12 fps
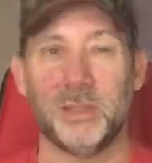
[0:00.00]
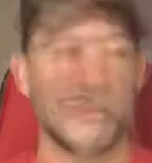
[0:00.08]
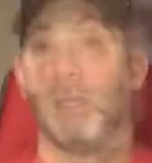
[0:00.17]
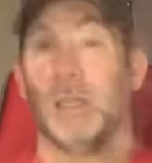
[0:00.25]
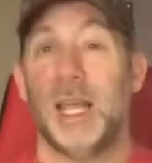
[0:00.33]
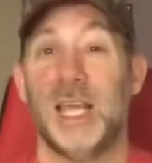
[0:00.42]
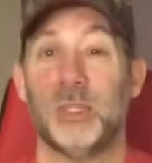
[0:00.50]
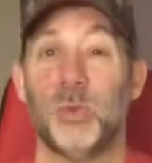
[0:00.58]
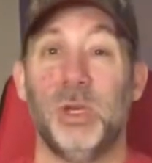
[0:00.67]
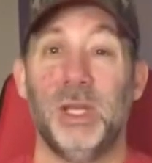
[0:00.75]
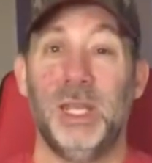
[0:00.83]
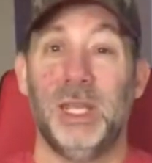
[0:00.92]
The last
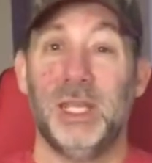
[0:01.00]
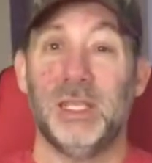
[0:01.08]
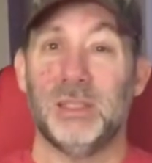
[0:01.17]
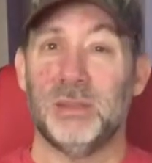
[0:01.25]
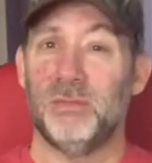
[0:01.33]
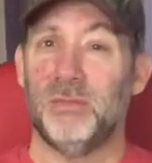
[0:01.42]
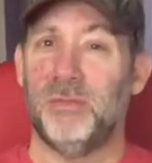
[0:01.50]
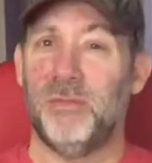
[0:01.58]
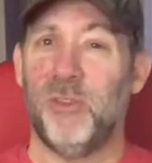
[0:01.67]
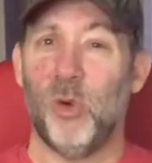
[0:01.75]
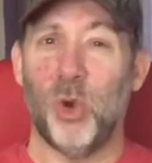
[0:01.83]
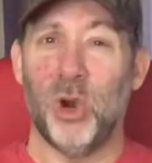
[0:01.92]
one is
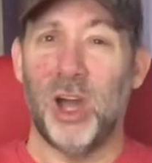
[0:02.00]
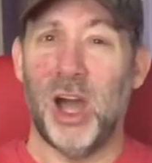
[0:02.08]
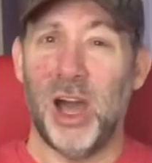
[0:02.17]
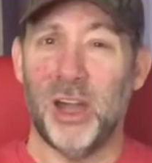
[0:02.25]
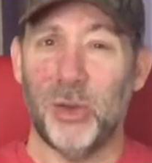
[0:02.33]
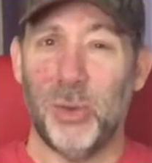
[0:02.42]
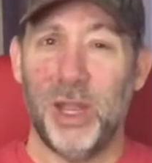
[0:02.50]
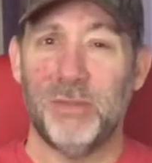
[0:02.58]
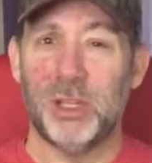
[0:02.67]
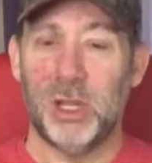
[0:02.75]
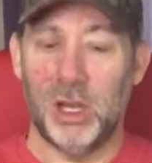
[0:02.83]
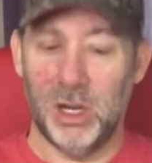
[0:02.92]
4
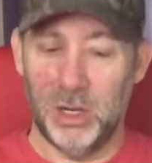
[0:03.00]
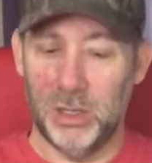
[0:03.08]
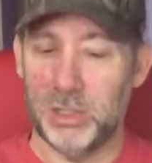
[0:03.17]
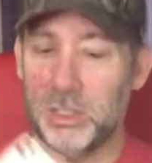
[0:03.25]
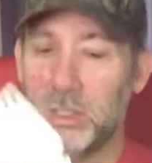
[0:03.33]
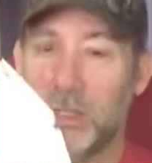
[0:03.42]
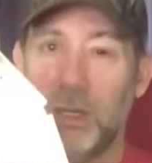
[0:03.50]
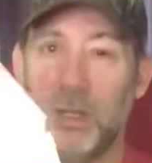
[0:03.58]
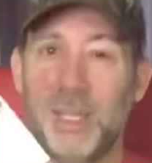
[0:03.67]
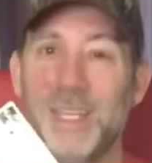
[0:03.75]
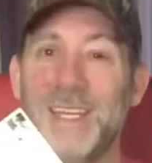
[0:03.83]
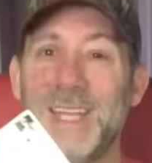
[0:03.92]
autographed cards
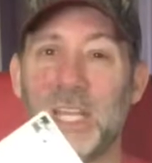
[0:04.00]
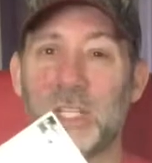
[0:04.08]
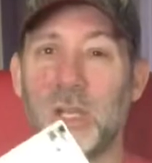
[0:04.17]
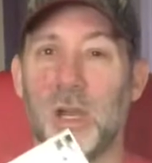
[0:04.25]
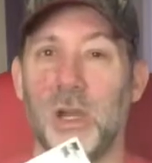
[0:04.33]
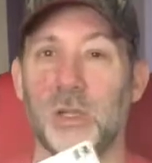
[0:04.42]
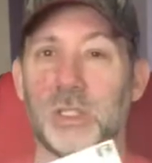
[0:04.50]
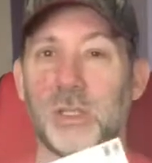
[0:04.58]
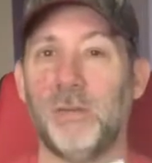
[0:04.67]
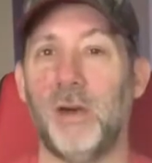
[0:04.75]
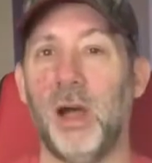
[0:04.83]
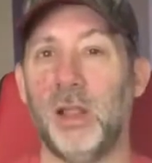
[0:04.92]
index cards
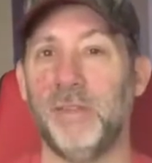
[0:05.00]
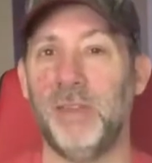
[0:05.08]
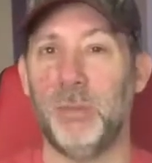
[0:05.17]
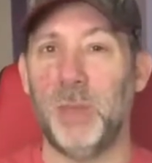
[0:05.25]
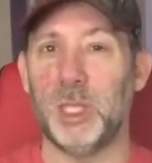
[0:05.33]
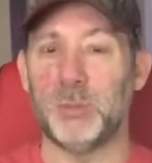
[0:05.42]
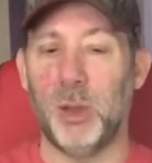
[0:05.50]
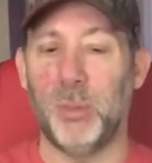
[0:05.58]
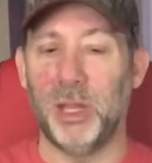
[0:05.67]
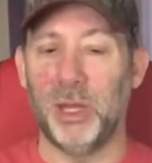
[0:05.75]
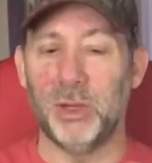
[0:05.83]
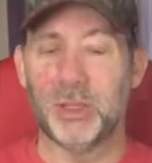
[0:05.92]
of Hall of Fame baseball
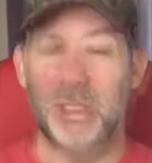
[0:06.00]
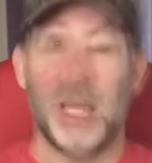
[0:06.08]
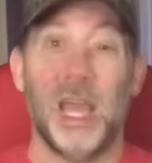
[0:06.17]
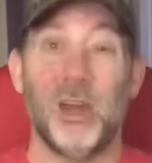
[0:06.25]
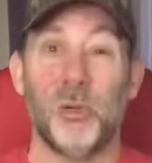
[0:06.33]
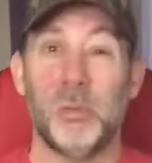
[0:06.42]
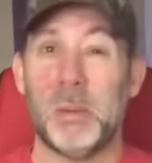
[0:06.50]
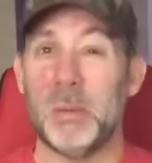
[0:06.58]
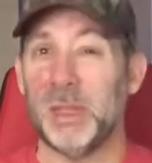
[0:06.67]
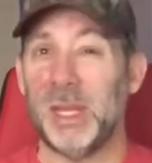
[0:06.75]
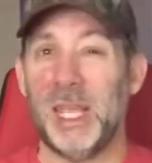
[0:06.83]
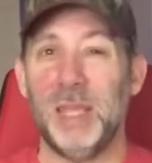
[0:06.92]
players. I don't remember
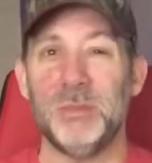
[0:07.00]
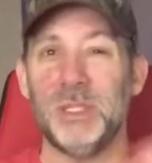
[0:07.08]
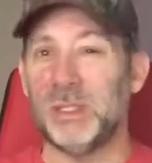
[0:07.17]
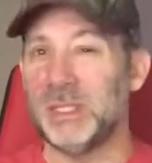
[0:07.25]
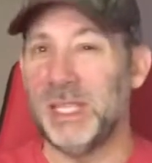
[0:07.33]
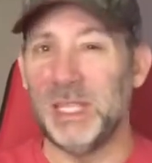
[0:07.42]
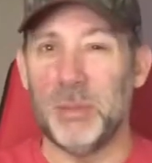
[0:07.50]
the names. You'll see it in the